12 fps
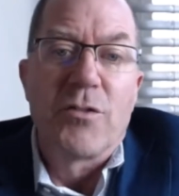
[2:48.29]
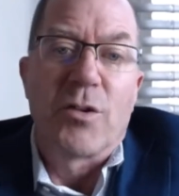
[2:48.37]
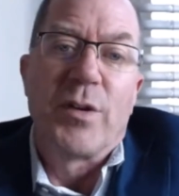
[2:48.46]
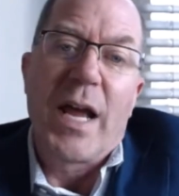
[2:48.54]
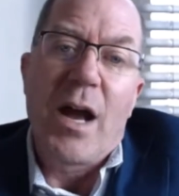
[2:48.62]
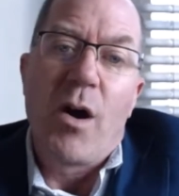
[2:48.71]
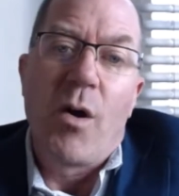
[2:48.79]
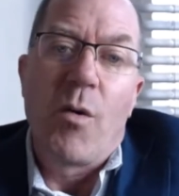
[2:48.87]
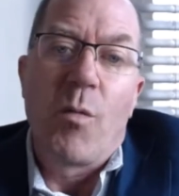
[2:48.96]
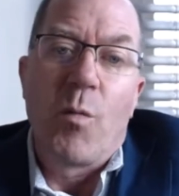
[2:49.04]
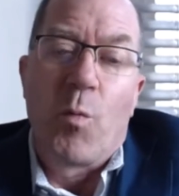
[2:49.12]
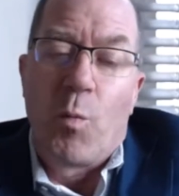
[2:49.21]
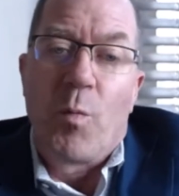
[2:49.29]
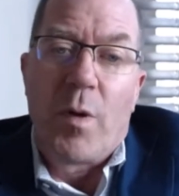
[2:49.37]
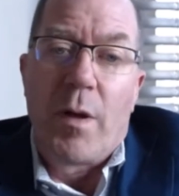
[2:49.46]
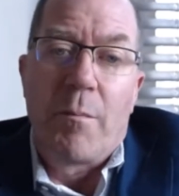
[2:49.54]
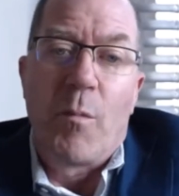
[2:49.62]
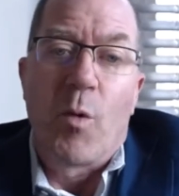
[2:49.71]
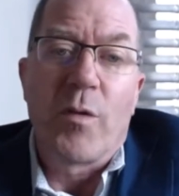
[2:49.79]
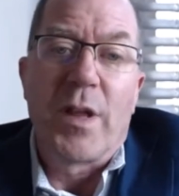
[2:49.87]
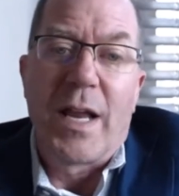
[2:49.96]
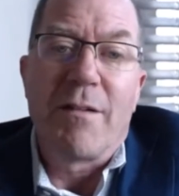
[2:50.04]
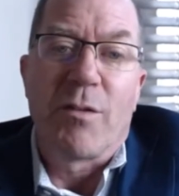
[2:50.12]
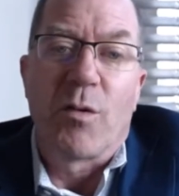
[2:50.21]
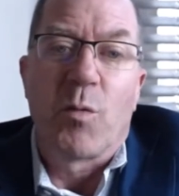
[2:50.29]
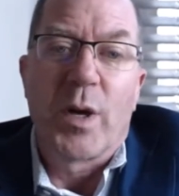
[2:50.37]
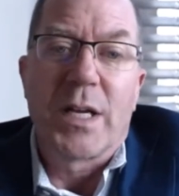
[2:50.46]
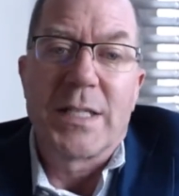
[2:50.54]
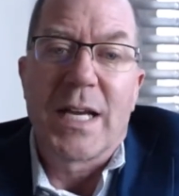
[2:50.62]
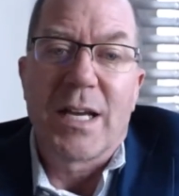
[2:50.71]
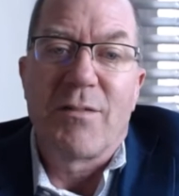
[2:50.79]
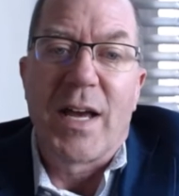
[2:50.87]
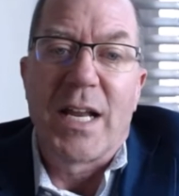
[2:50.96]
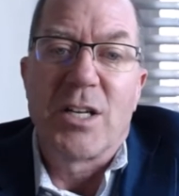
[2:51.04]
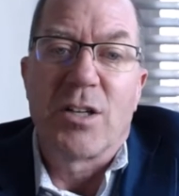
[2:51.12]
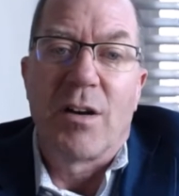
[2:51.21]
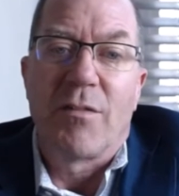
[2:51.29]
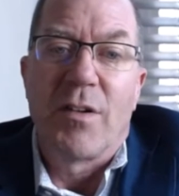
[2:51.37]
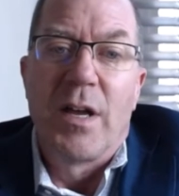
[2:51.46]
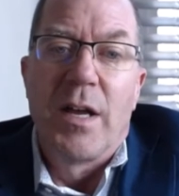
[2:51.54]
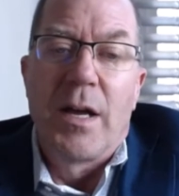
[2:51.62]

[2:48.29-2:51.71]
So now, and more than ever, we can take advantage of